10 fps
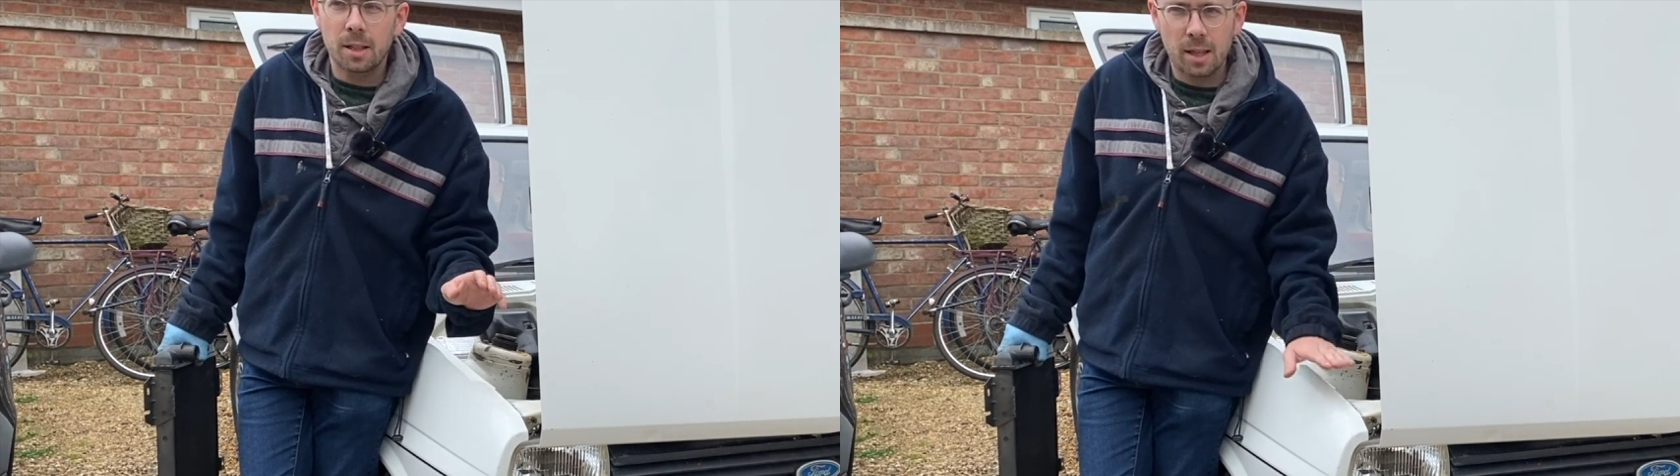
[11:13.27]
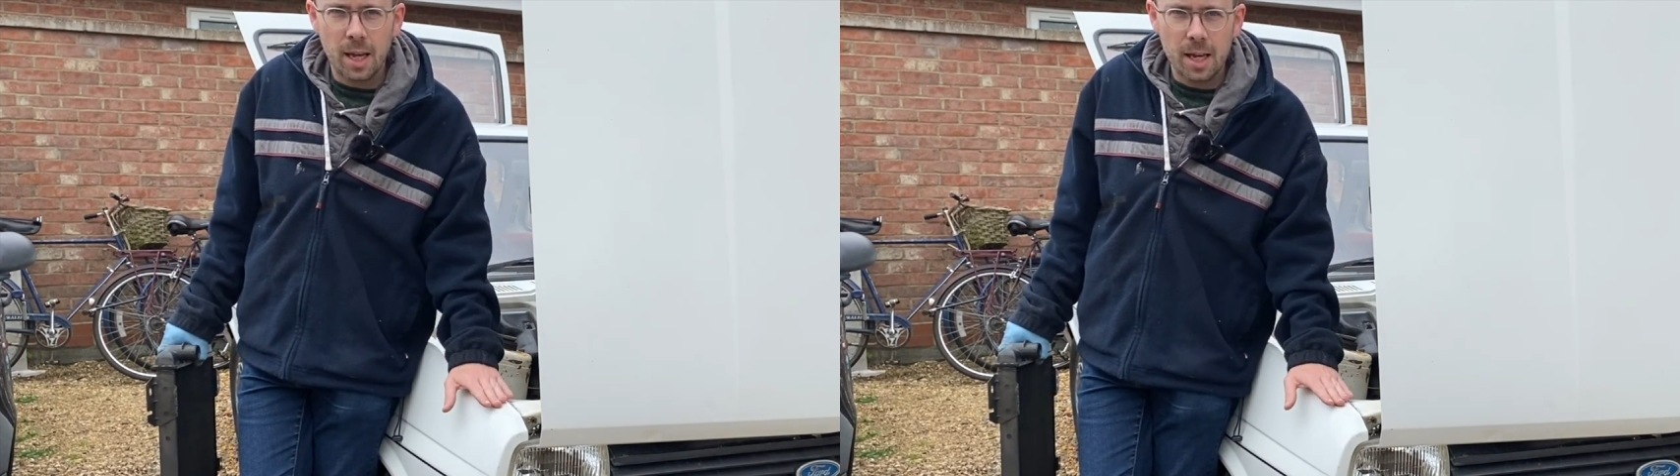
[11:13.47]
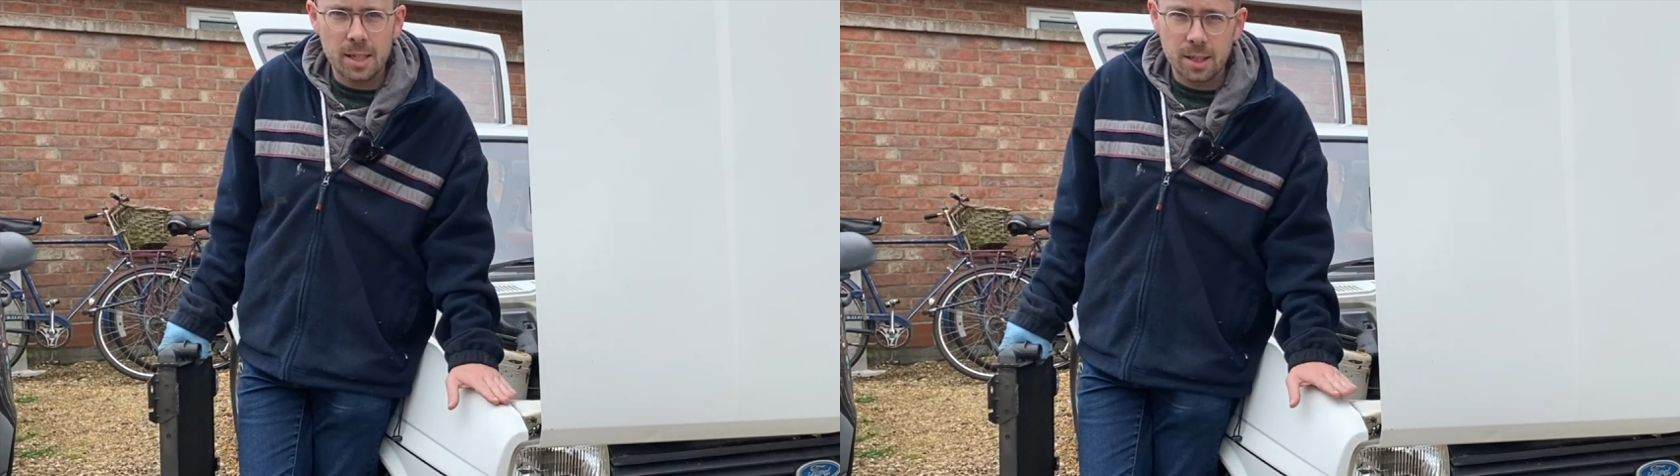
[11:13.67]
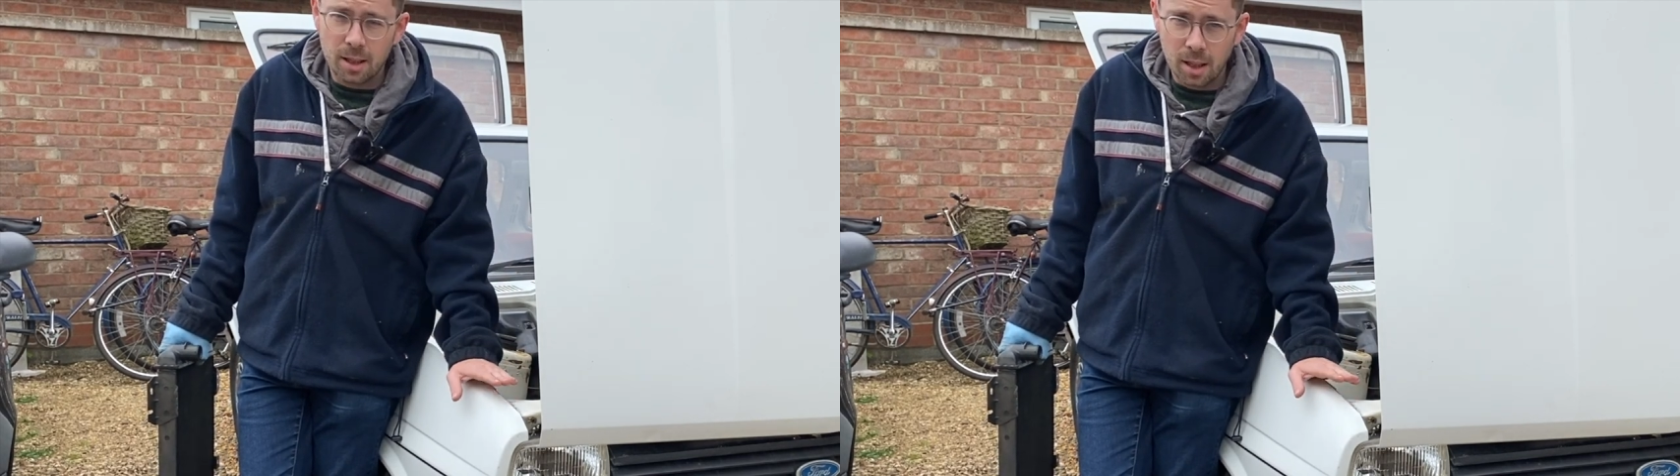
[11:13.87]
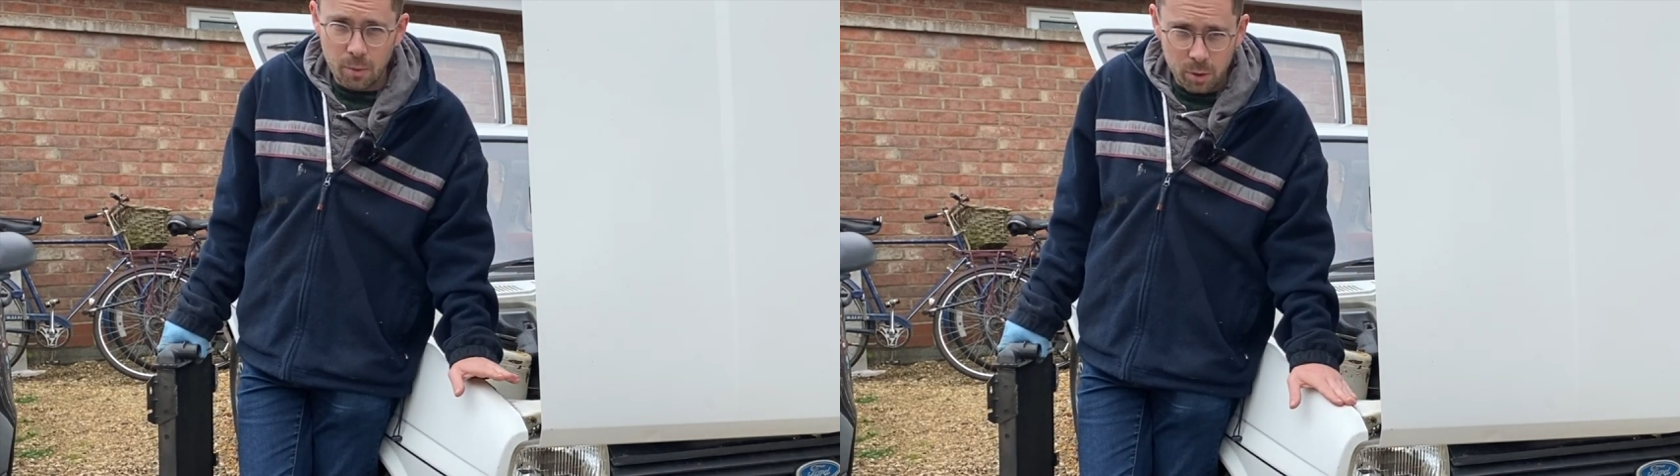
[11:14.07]
they said that
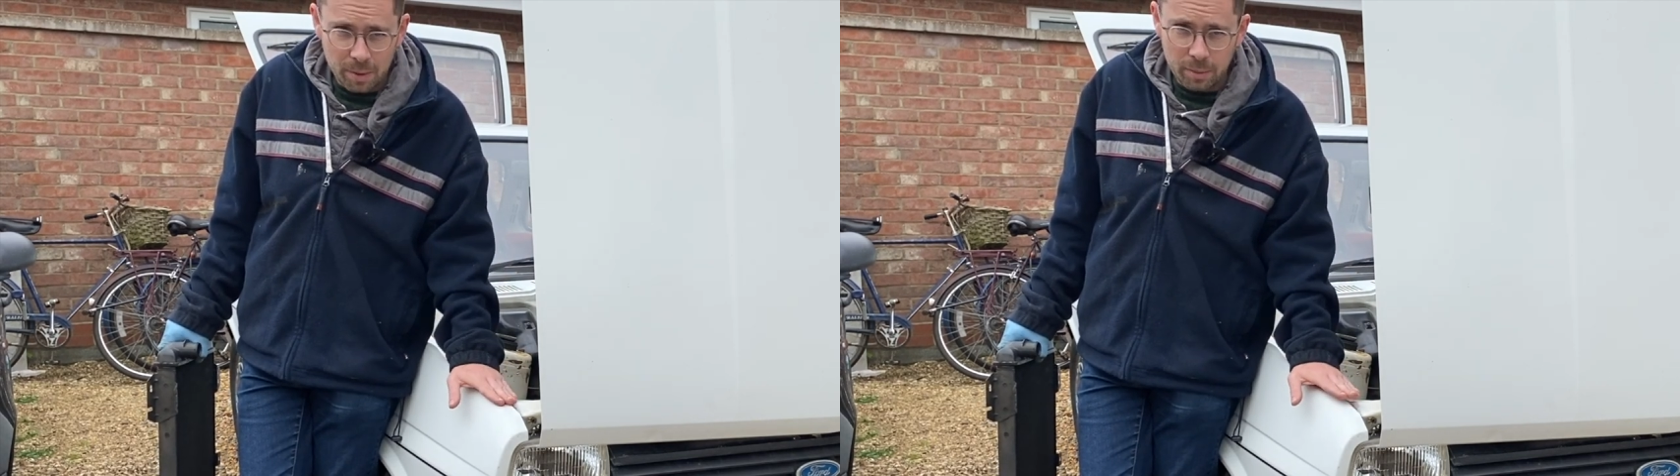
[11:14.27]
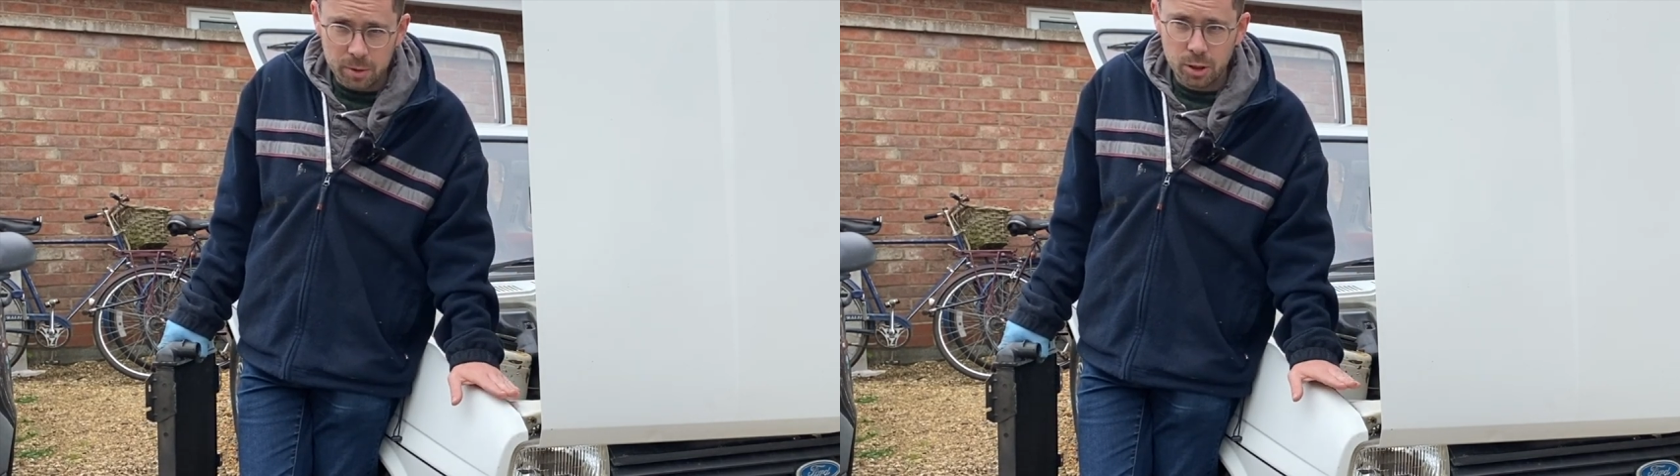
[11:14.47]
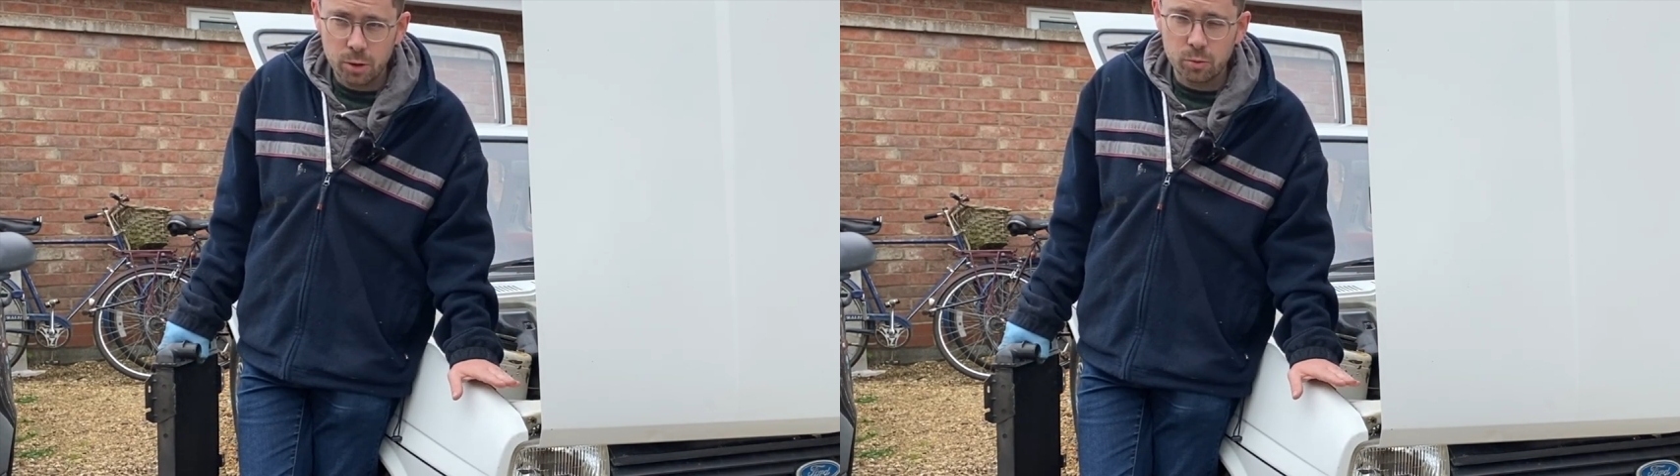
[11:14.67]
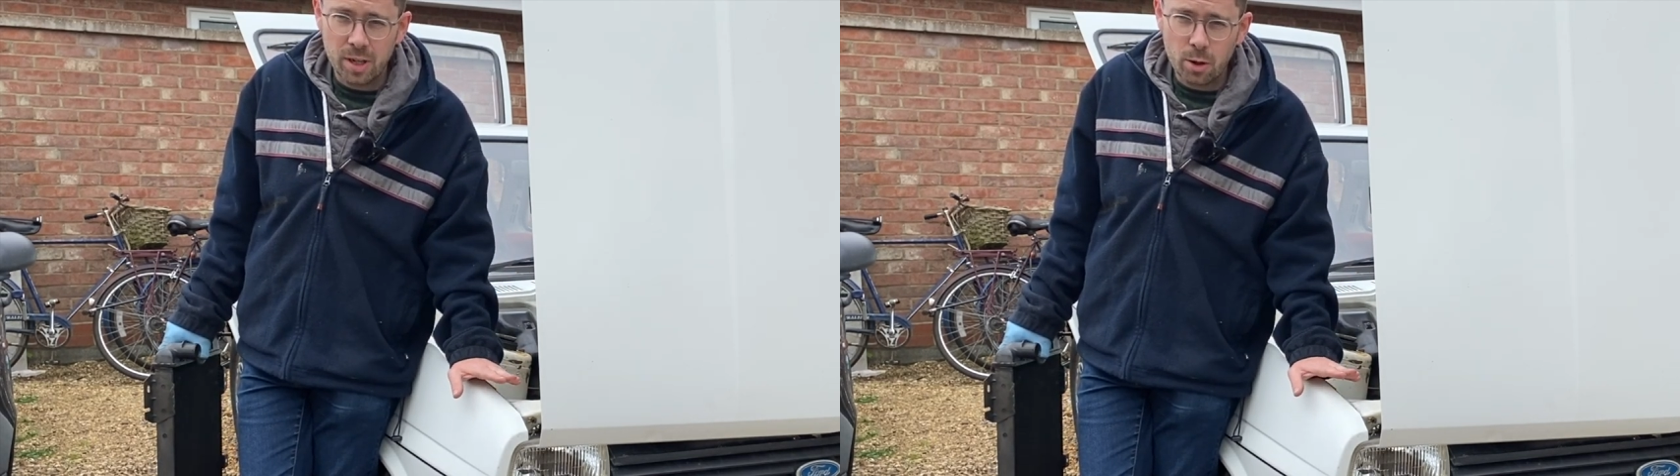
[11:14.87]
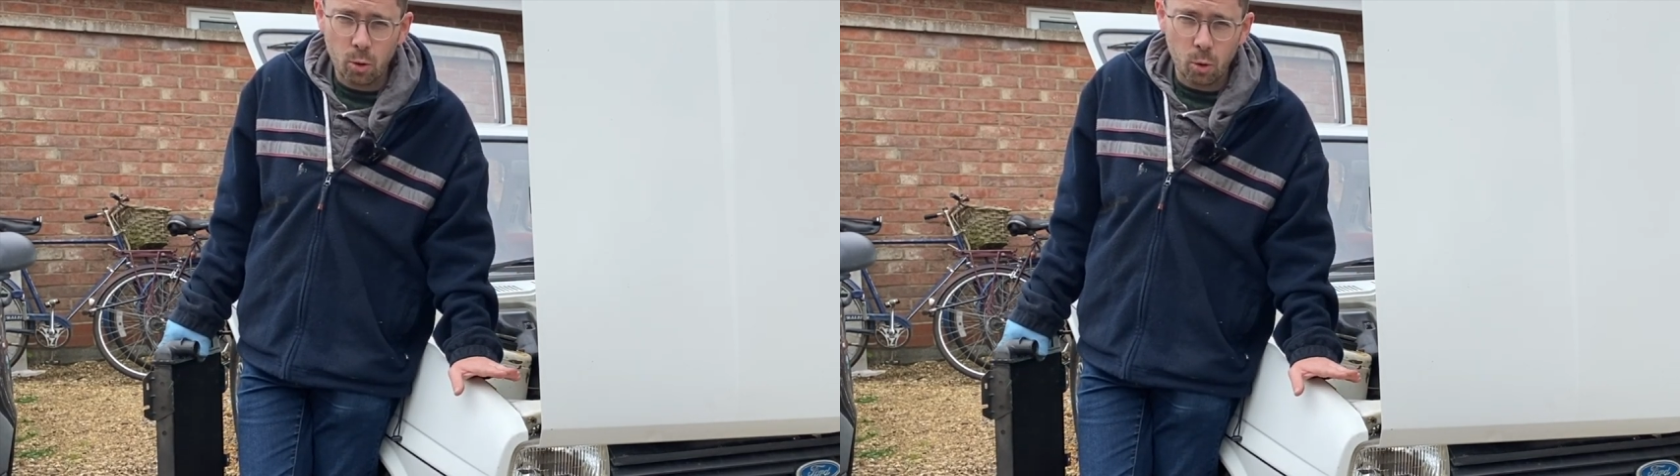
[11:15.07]
they would be able to
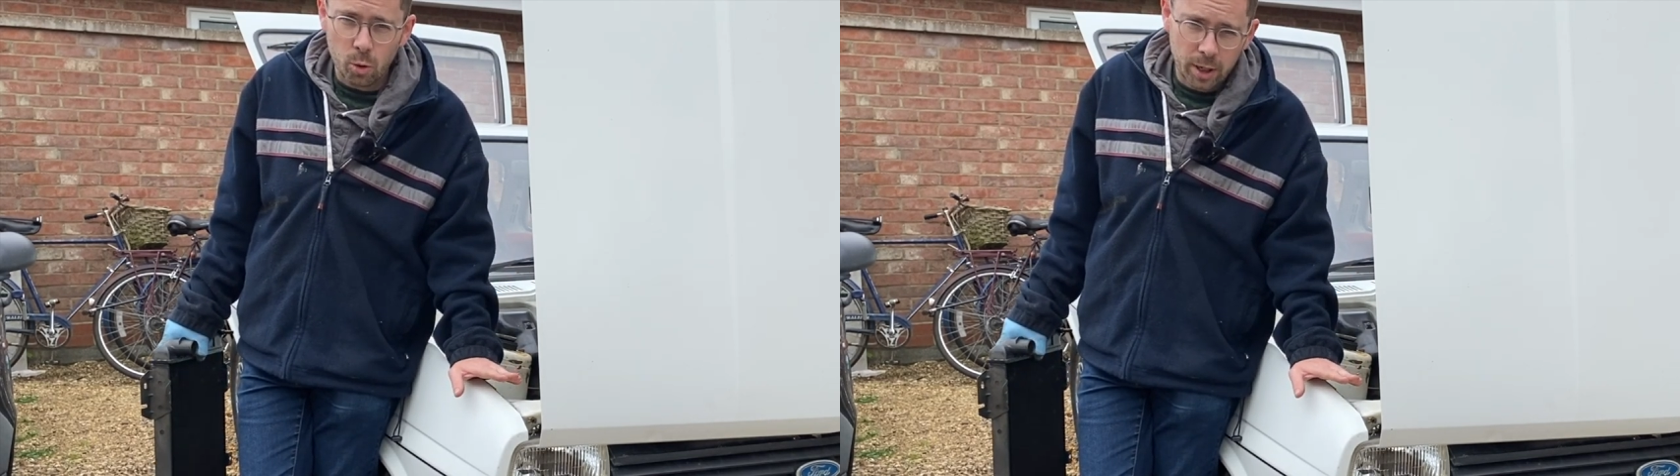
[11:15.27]
recore